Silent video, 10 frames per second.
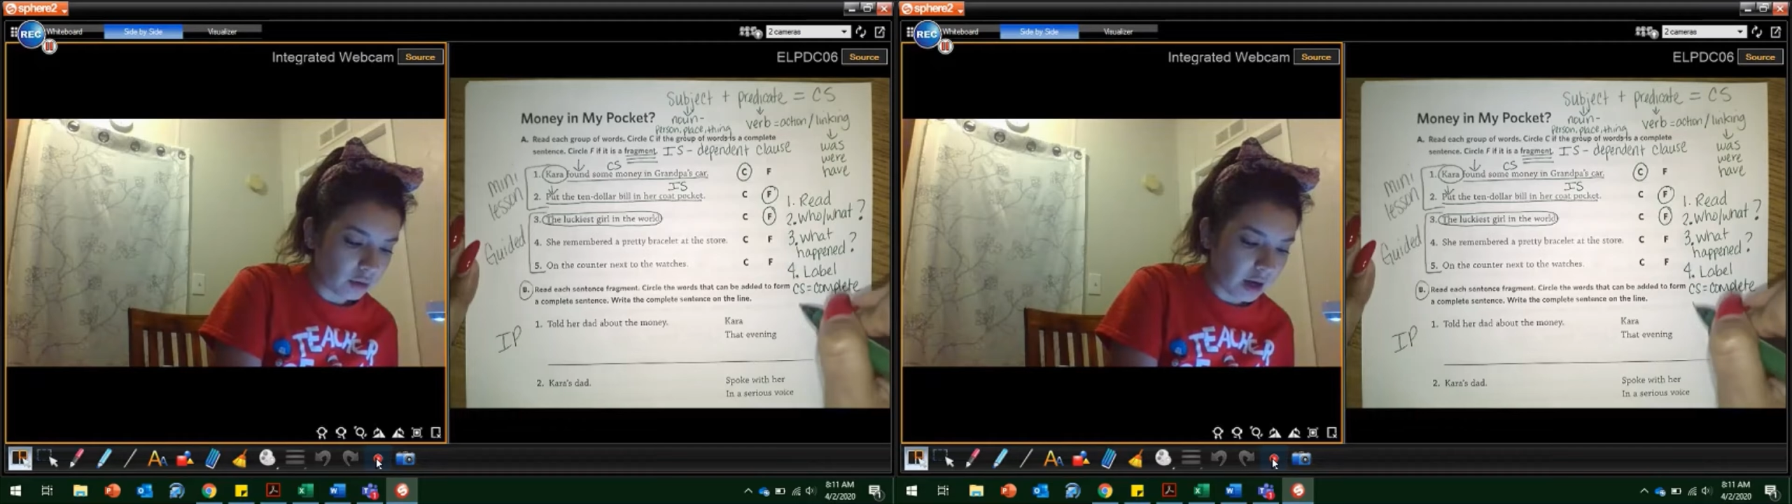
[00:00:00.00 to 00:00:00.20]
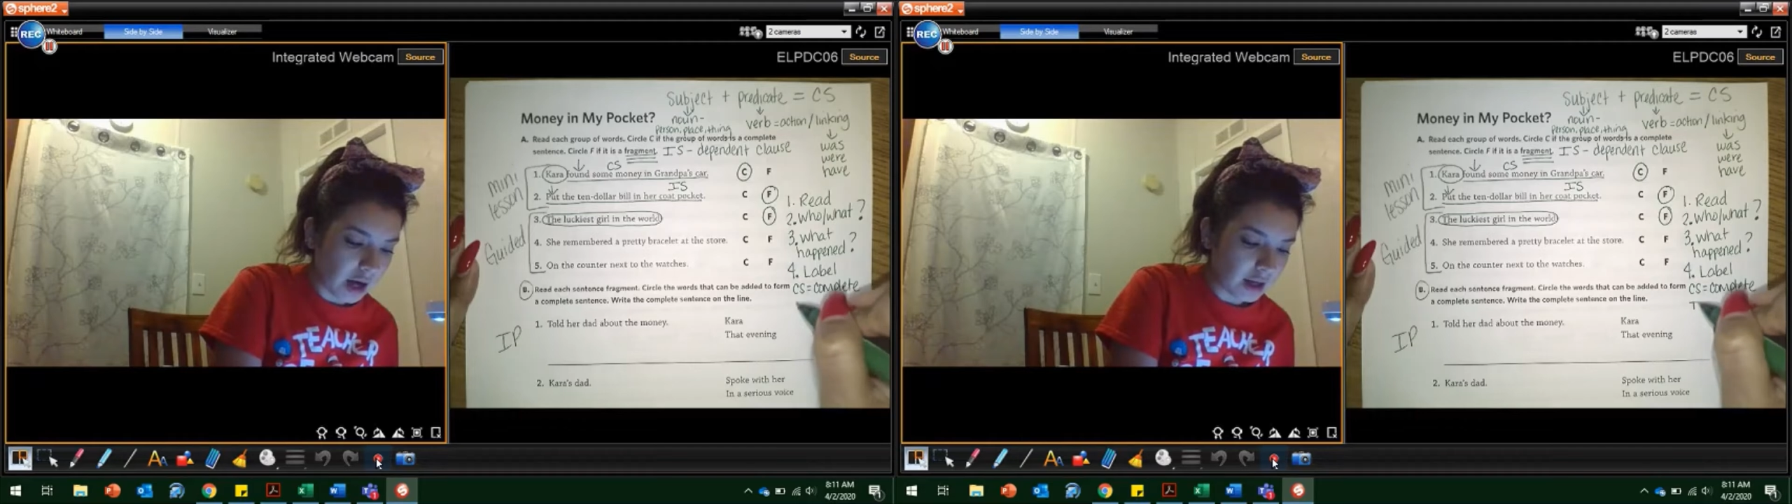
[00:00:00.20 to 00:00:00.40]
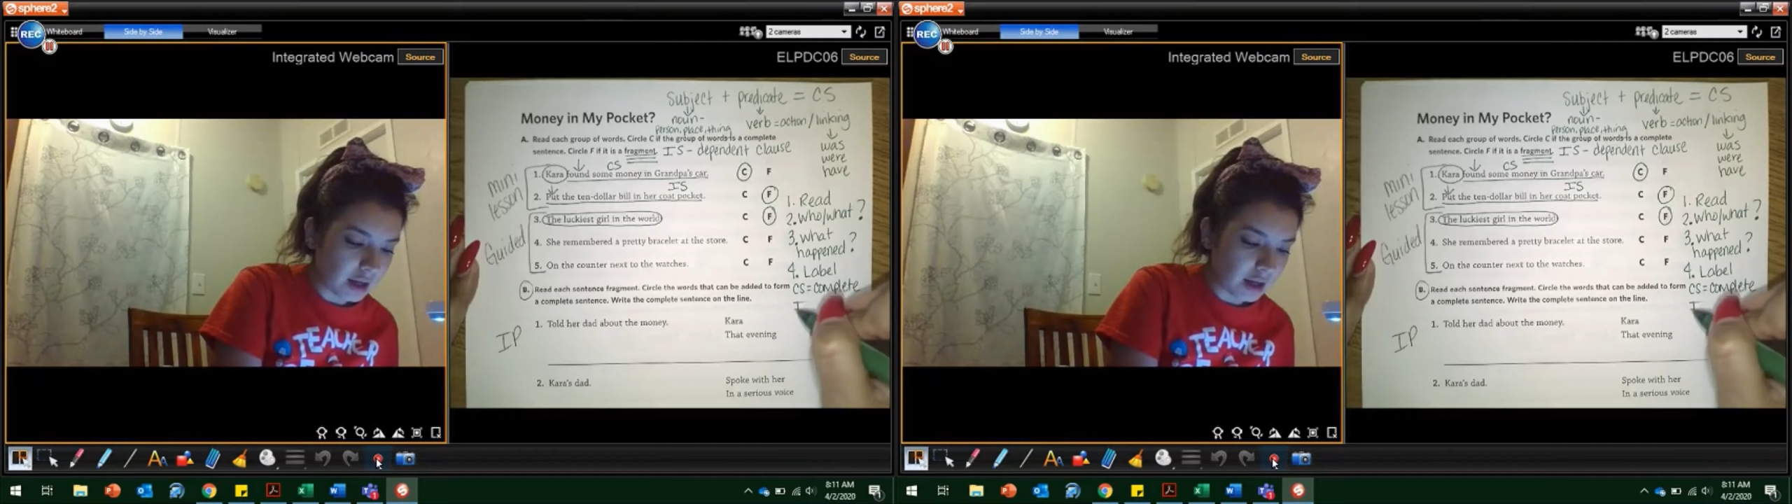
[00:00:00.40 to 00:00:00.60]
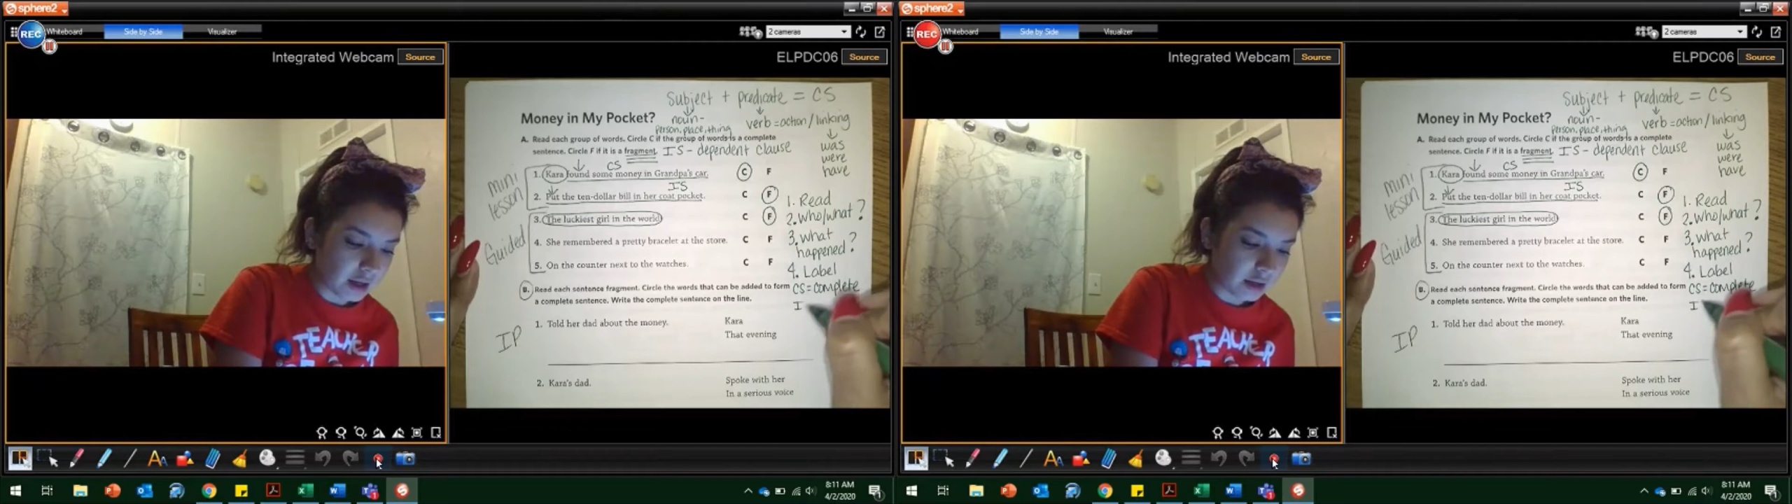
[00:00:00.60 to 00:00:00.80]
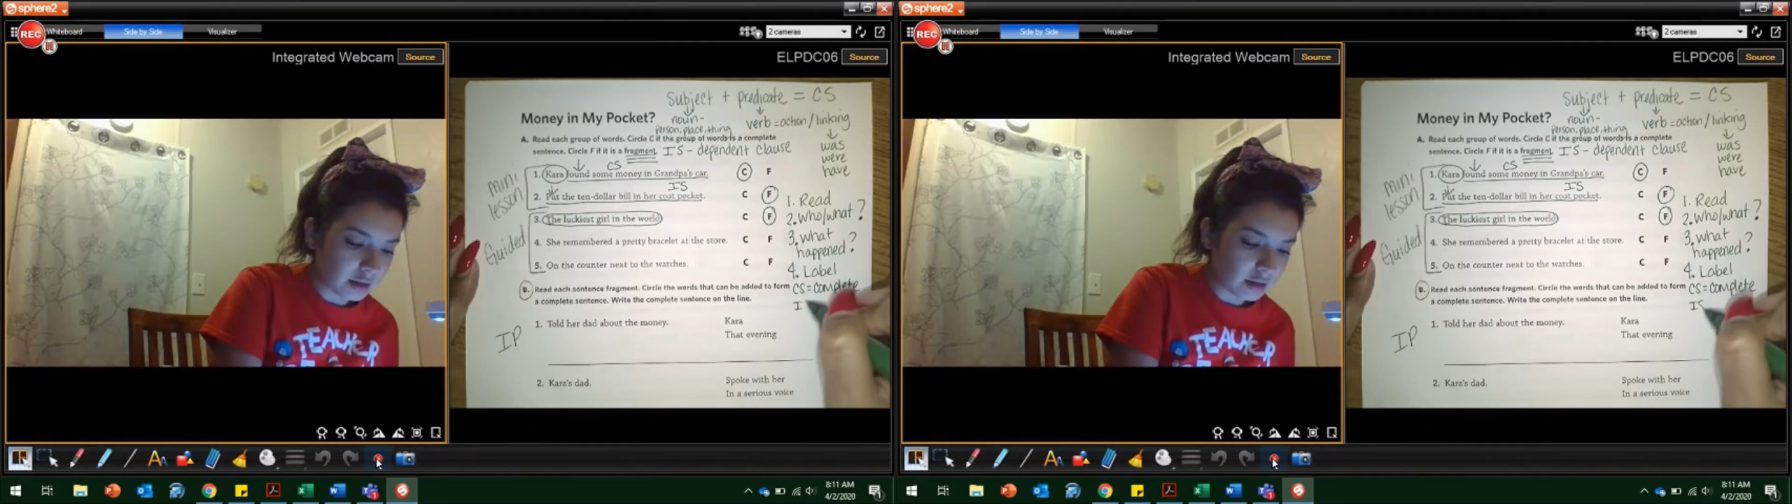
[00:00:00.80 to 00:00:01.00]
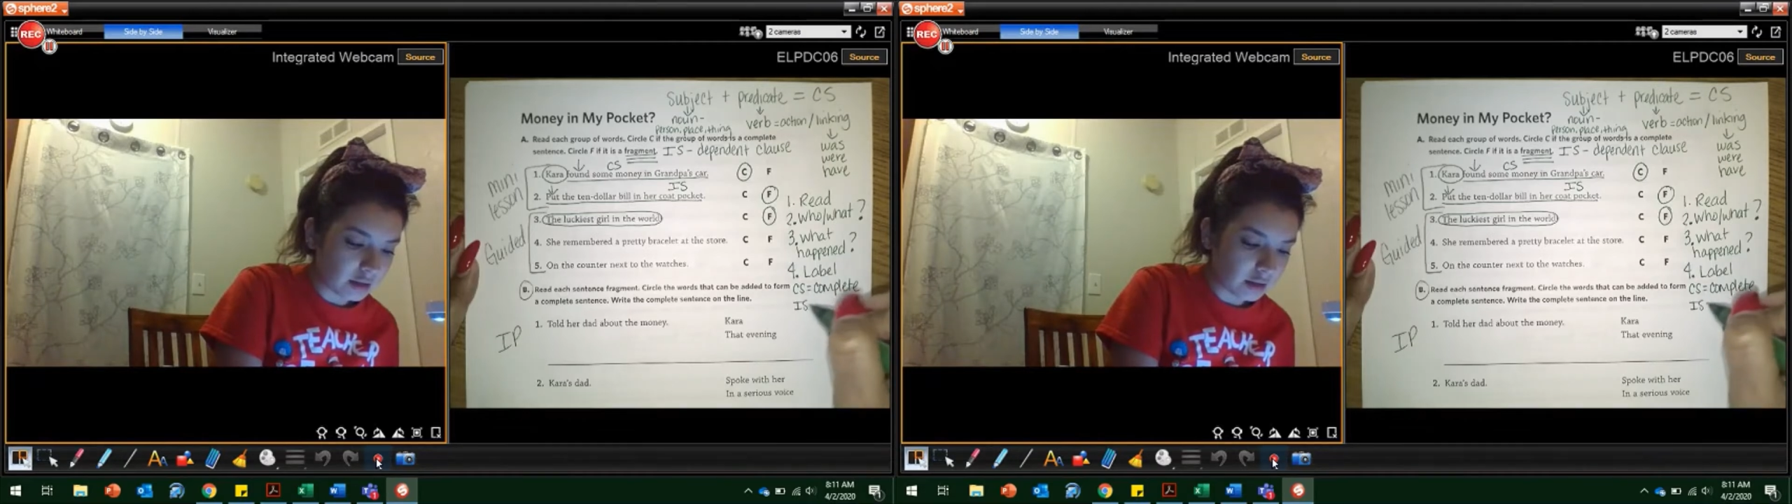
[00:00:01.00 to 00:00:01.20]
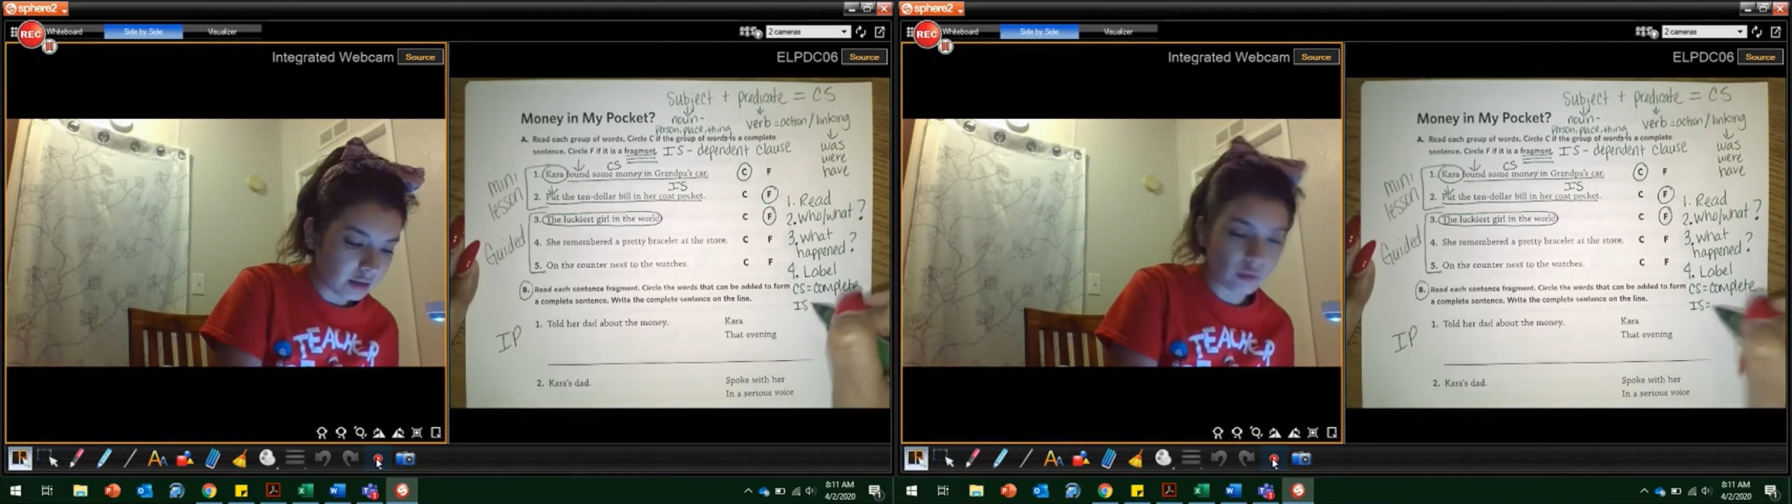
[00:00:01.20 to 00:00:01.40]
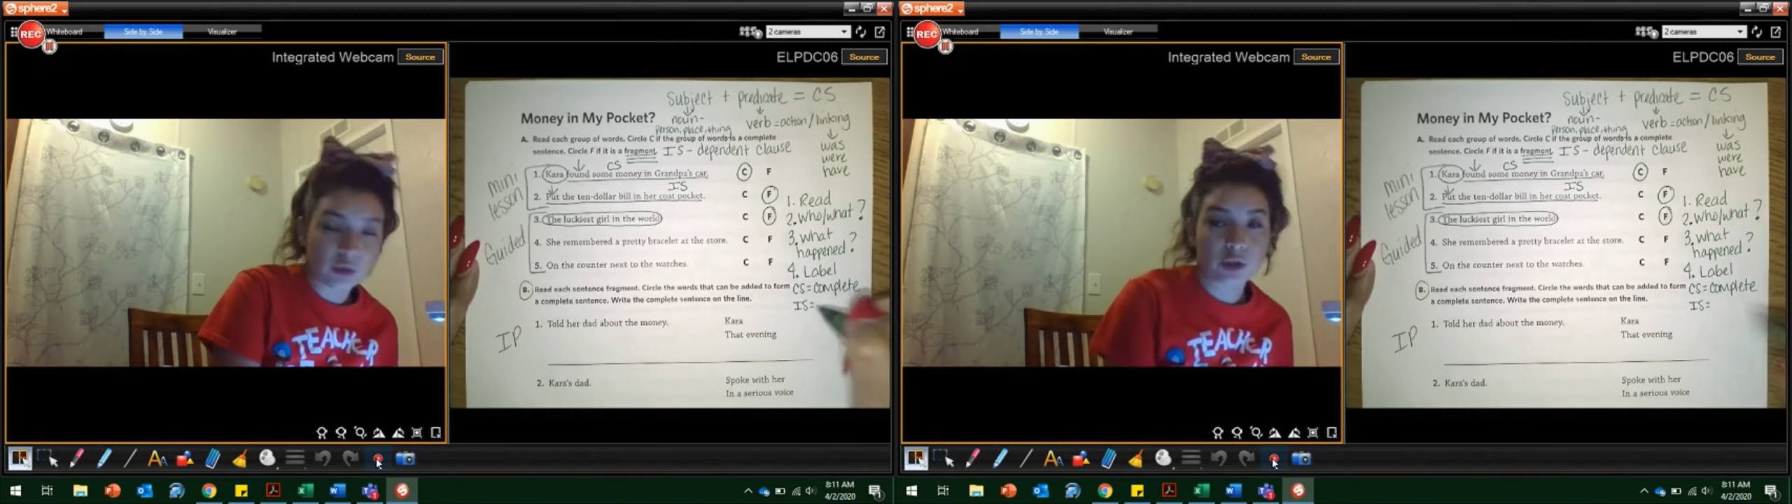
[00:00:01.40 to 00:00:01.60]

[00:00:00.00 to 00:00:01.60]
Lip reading: IS, which